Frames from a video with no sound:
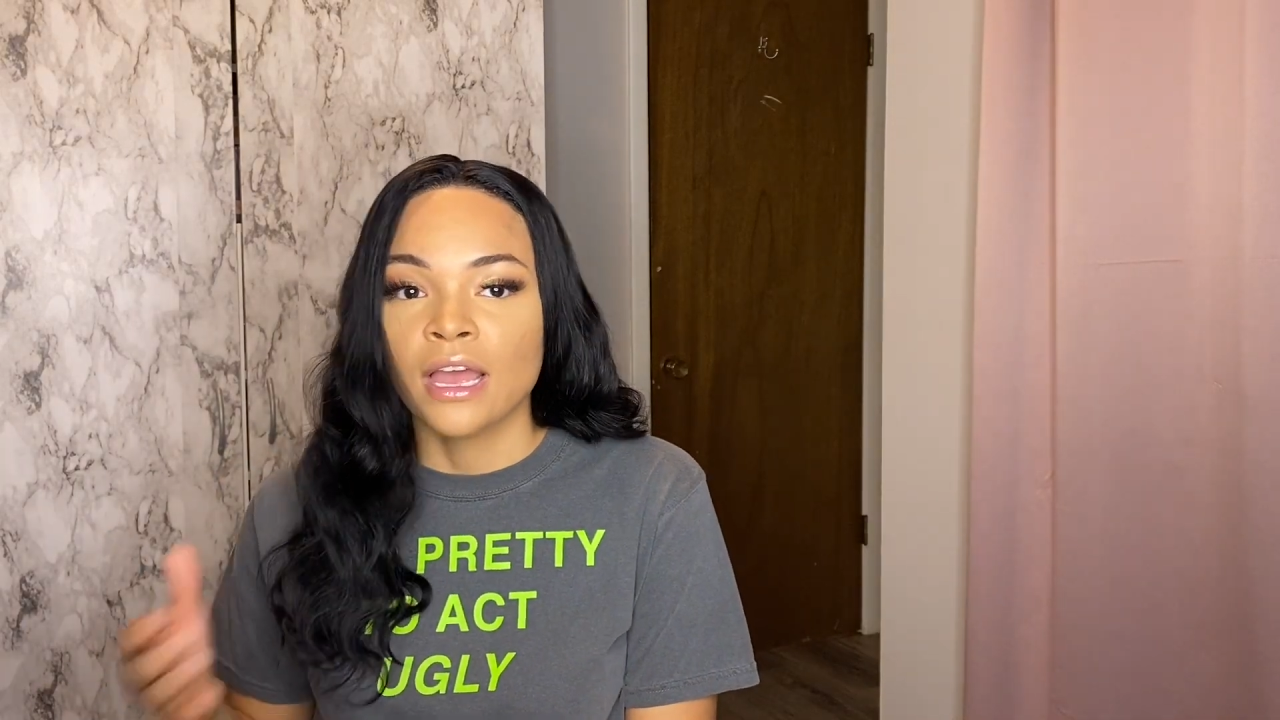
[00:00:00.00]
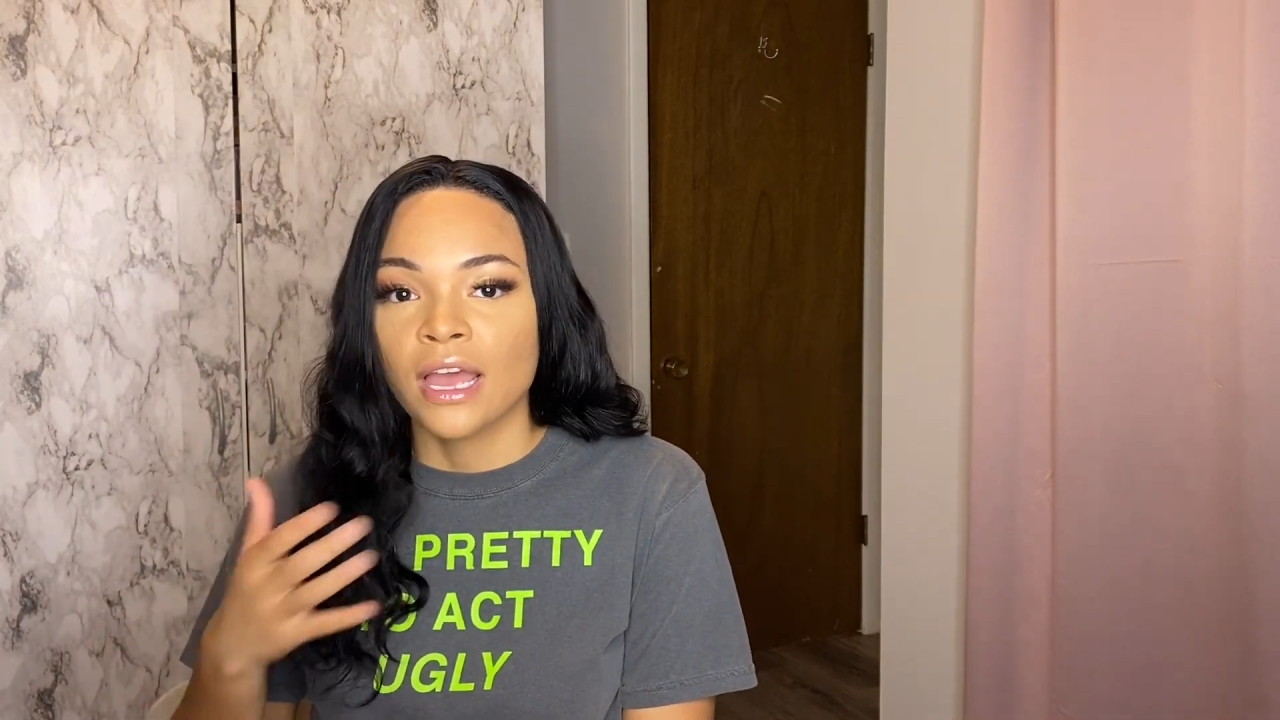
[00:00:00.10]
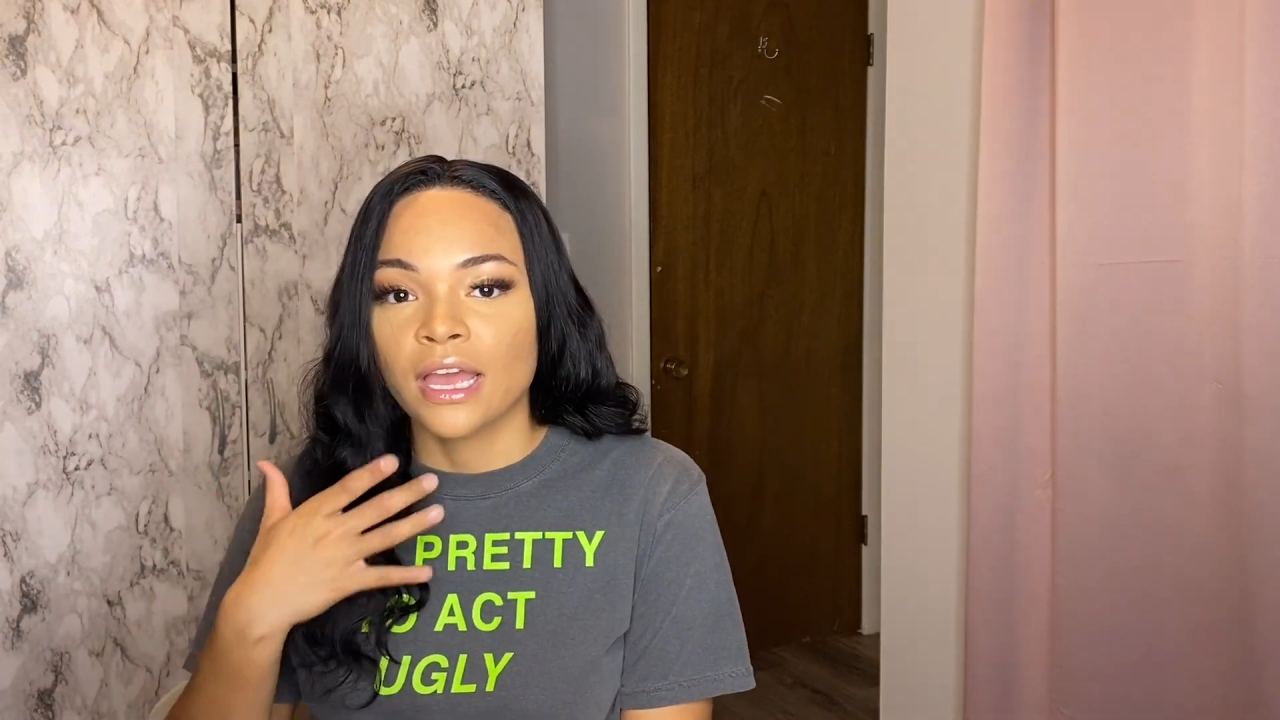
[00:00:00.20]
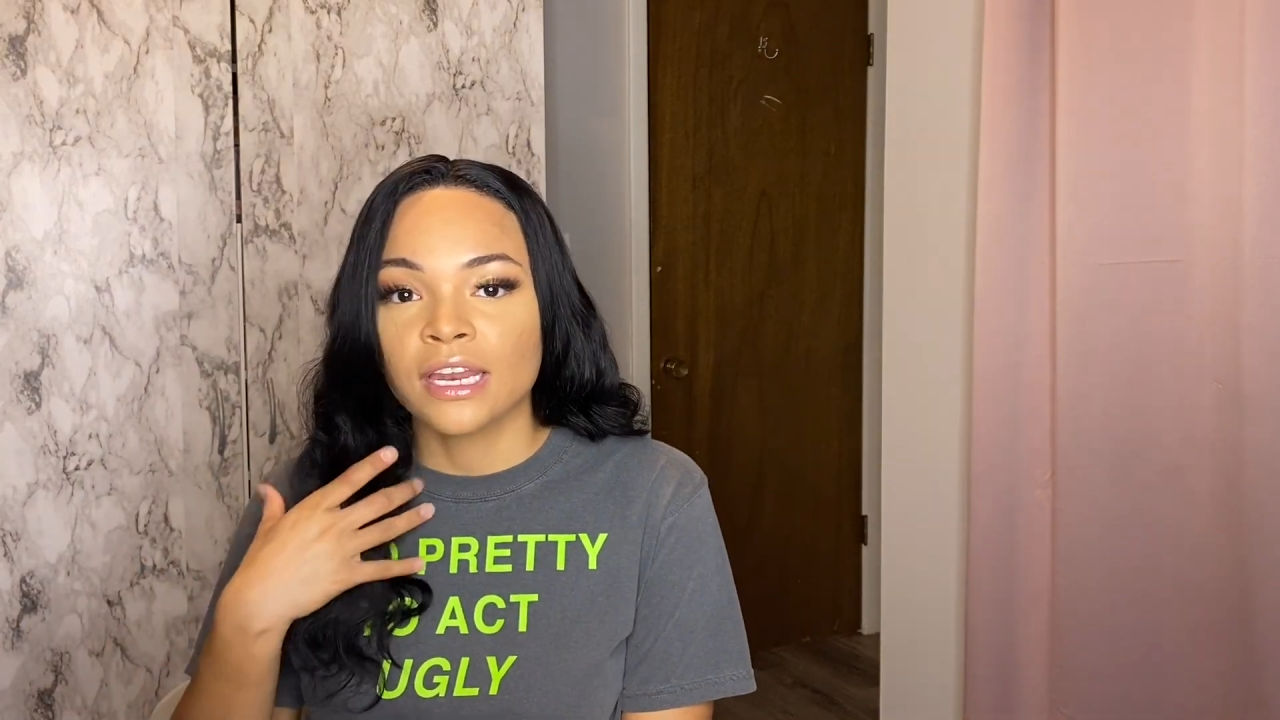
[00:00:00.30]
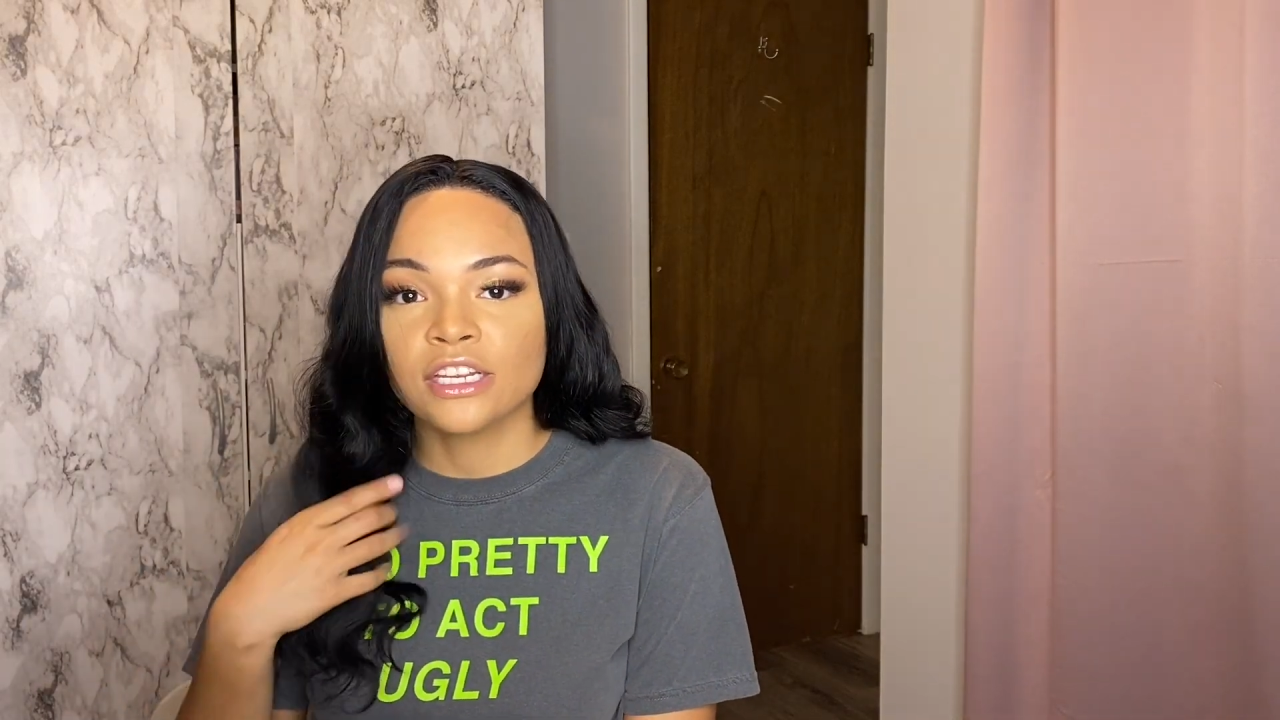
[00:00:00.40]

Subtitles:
any